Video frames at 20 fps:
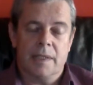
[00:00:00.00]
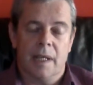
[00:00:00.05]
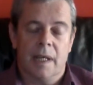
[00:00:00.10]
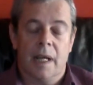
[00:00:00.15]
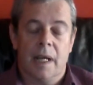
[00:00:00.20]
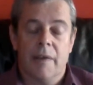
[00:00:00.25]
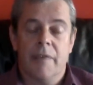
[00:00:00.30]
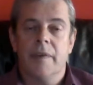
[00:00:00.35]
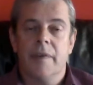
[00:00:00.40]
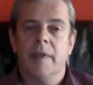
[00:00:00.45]

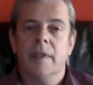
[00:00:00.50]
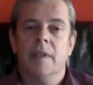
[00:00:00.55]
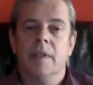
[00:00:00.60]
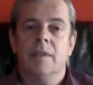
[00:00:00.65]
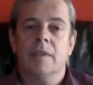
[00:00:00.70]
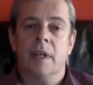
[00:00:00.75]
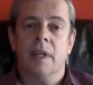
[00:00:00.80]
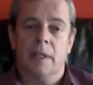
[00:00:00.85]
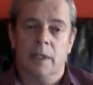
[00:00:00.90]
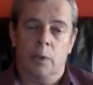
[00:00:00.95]
and the
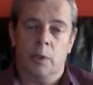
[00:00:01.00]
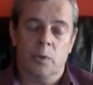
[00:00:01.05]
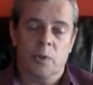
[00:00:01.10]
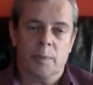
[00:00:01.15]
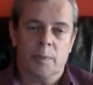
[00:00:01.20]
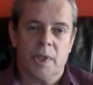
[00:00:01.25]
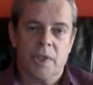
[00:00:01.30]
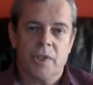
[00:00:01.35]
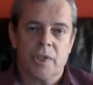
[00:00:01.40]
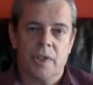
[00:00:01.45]
technical
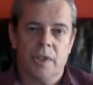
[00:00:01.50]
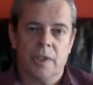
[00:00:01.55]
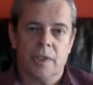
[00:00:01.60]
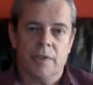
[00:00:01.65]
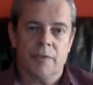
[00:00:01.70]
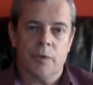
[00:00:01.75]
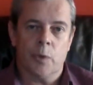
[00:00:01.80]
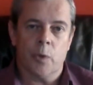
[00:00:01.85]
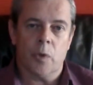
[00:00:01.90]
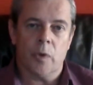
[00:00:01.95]
specialist
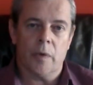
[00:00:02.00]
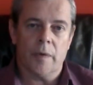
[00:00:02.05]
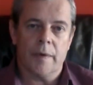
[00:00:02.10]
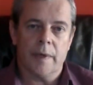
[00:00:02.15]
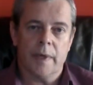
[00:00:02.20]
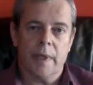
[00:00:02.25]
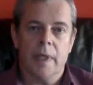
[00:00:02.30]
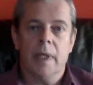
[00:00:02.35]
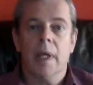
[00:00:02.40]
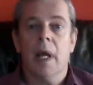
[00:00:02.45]
for
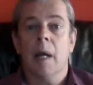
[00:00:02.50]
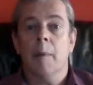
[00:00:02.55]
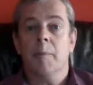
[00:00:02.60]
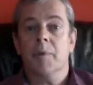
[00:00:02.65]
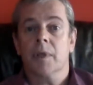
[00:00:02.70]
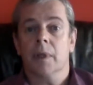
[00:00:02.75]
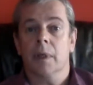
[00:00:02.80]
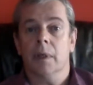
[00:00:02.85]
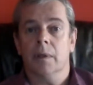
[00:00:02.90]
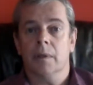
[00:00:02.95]
the
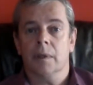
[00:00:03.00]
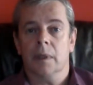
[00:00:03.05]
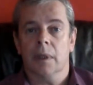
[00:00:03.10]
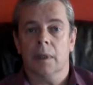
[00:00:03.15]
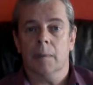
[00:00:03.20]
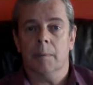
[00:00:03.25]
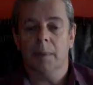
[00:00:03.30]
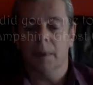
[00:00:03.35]
Hampshire Ghost Club.